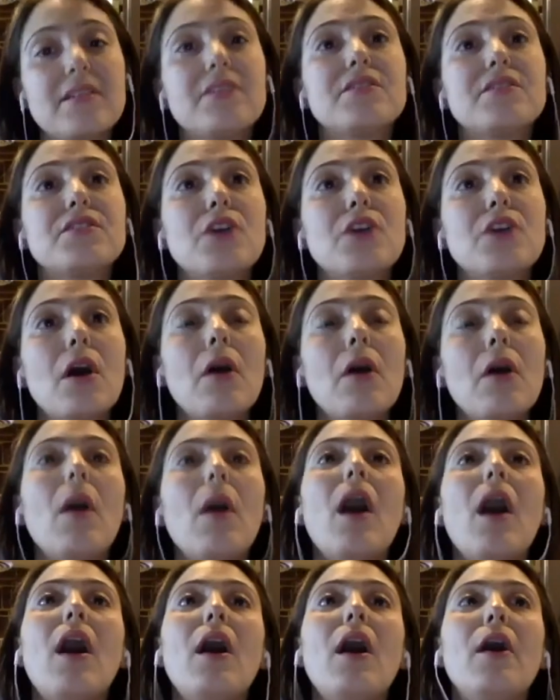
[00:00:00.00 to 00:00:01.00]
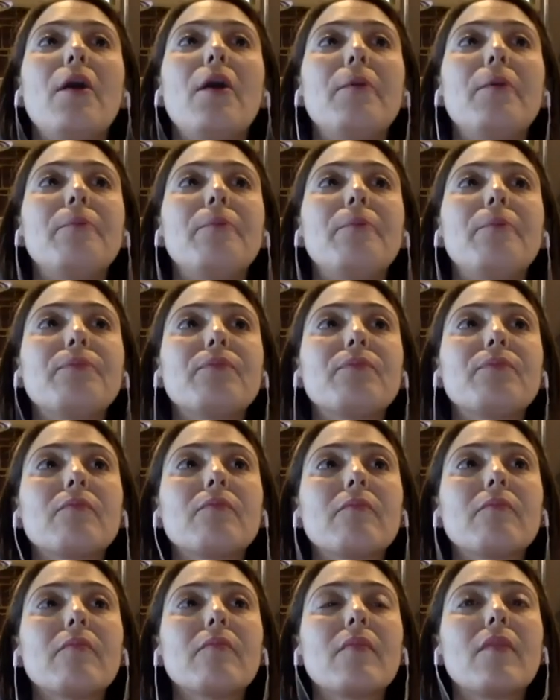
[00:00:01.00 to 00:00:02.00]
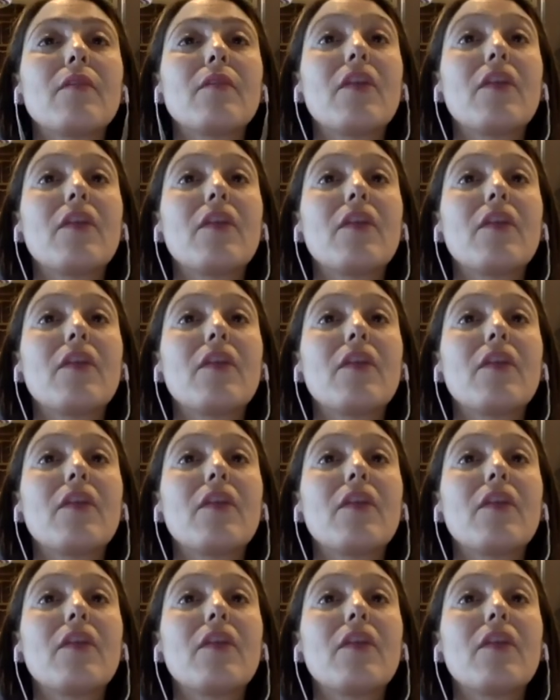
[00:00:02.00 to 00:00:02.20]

So um, the